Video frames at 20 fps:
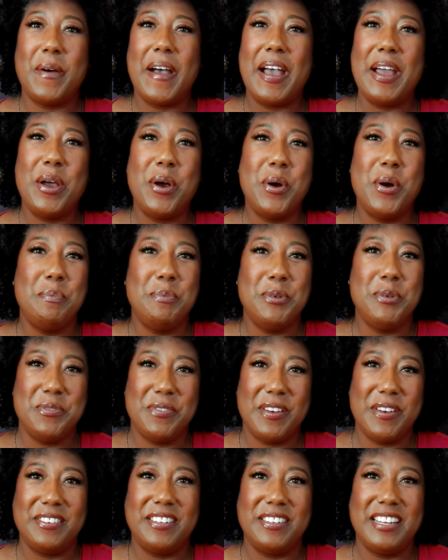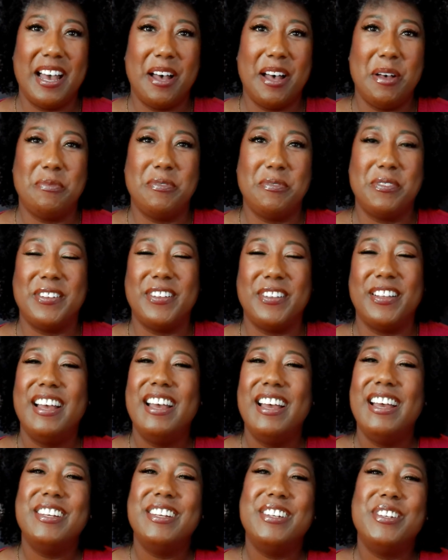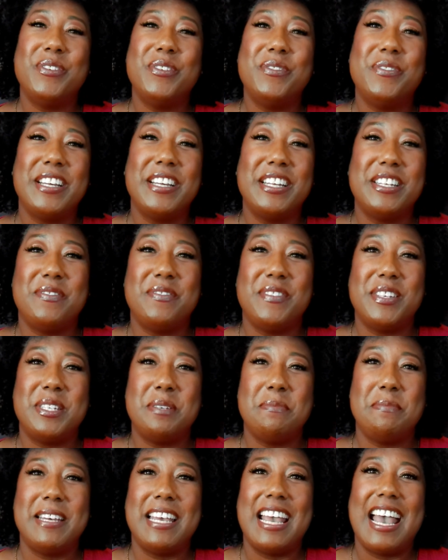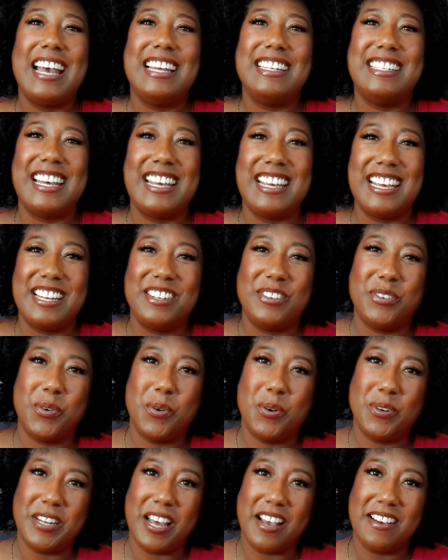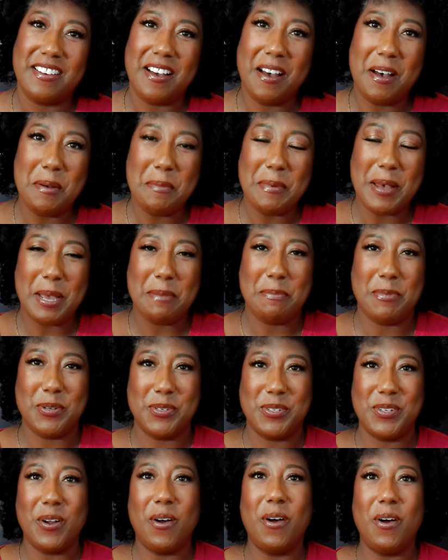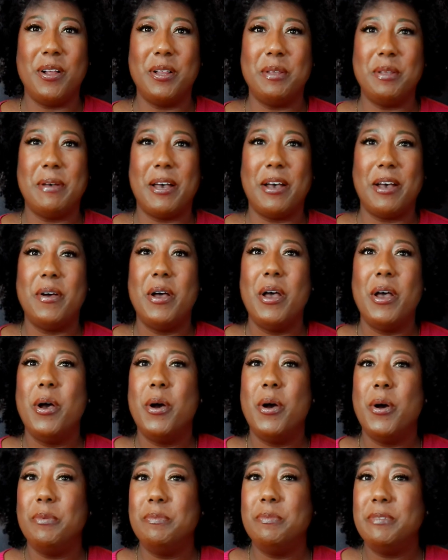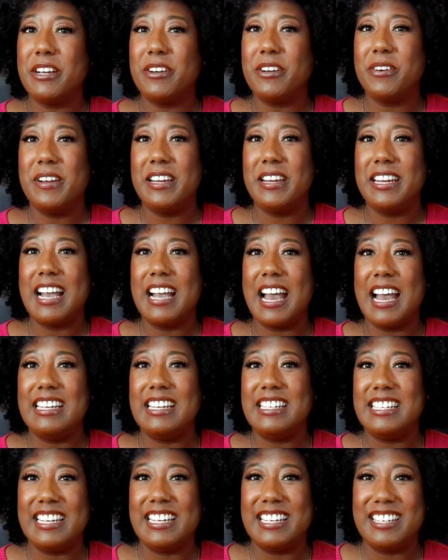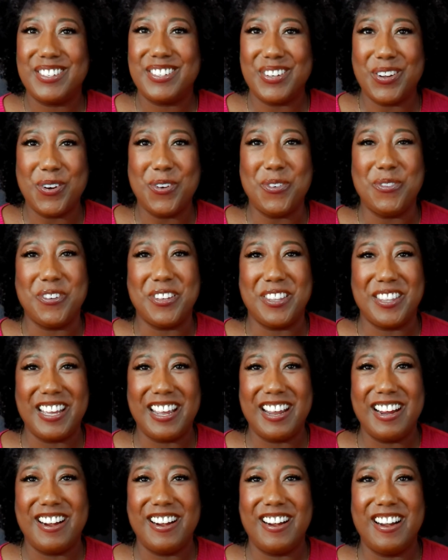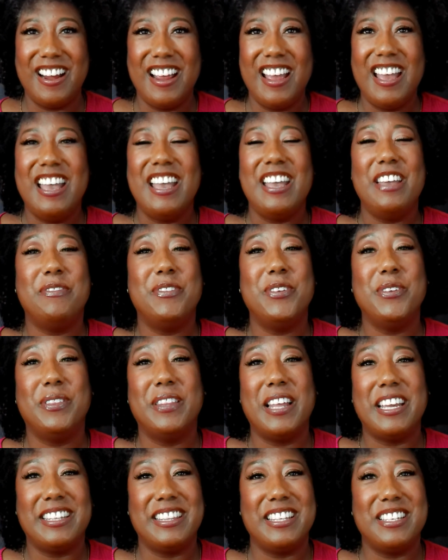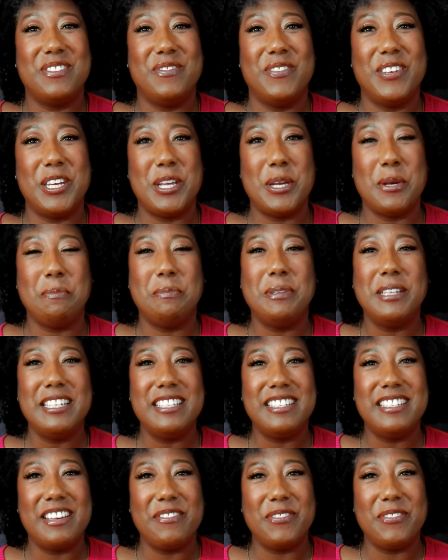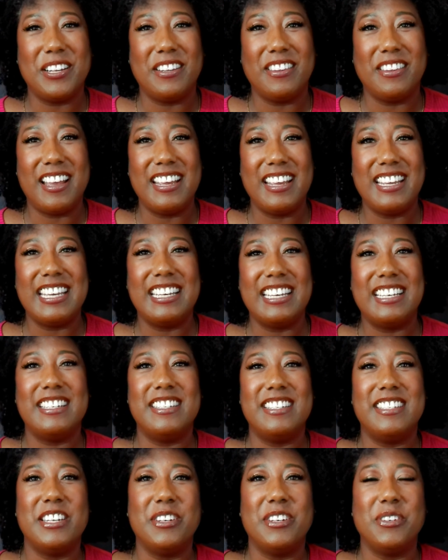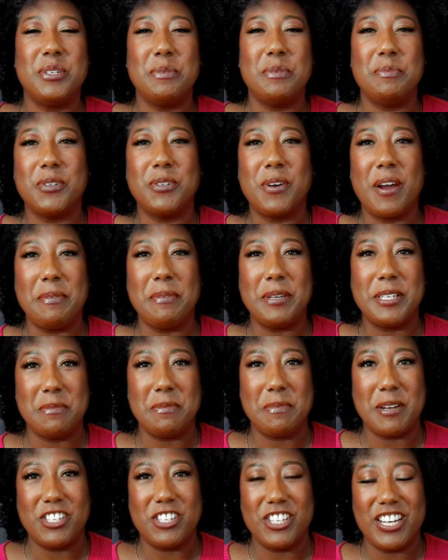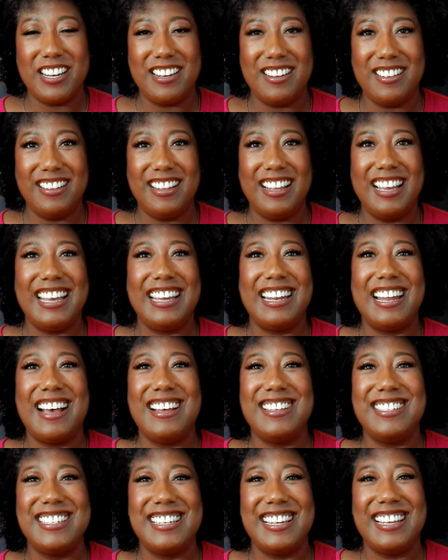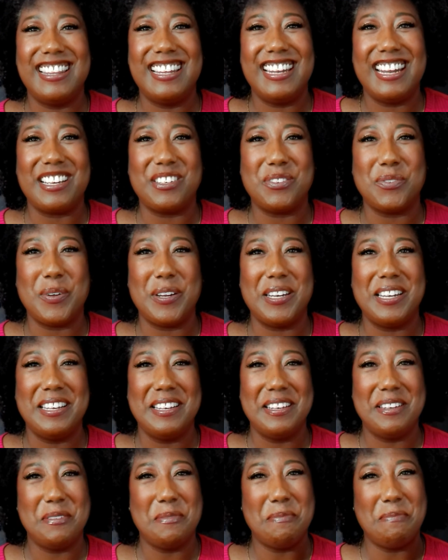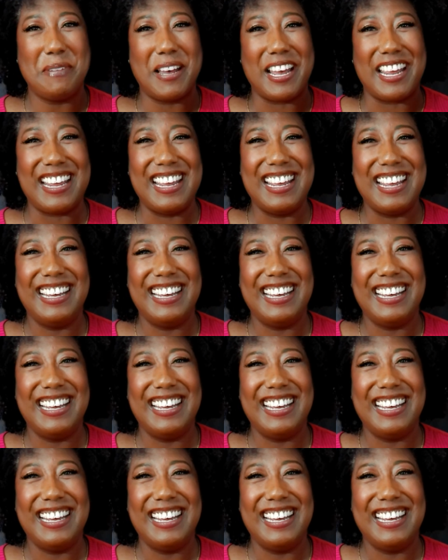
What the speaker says: I hope you found it helpful. Don't forget to visit me at DianeDecor.com. I post all about home decorating ideas over there. If you like this video, please give it a like and consider subscribing to my channel, and I'll see you in the next one. Bye.